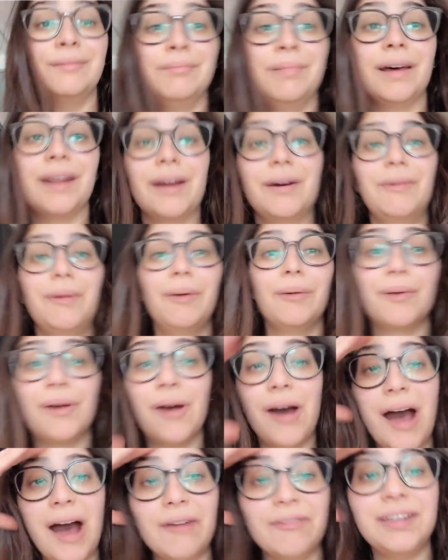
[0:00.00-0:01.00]
But I will
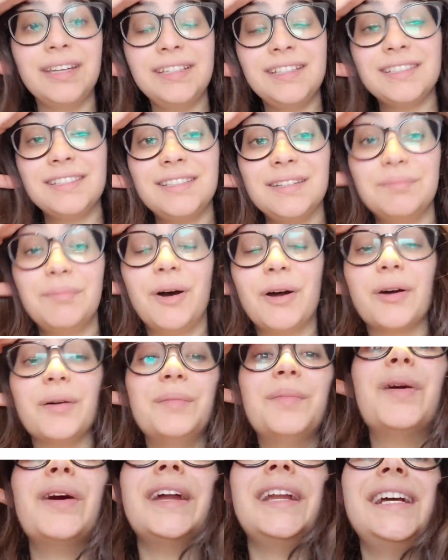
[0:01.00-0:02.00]
go out
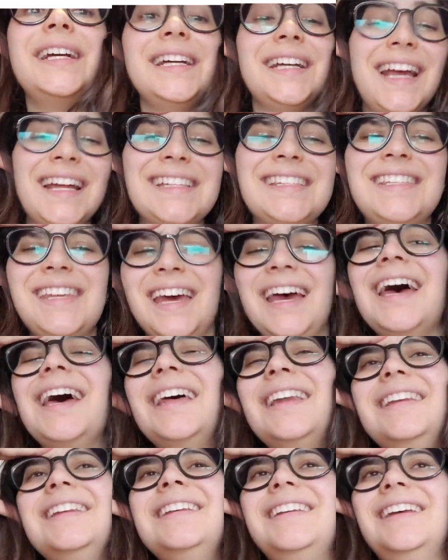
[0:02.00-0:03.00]
tomorrow morning at
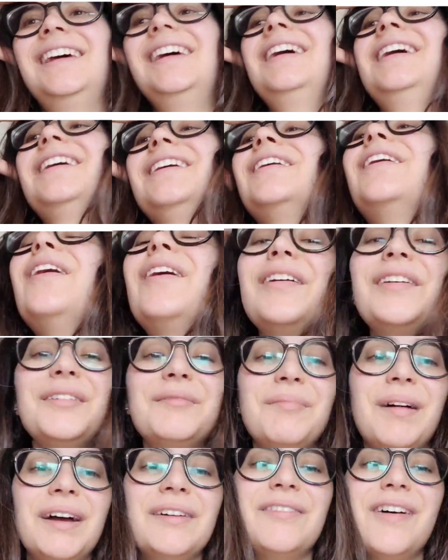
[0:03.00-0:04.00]
10. Go to
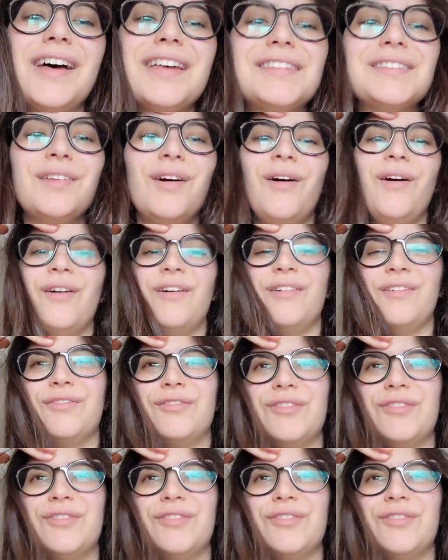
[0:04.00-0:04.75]
my rest hall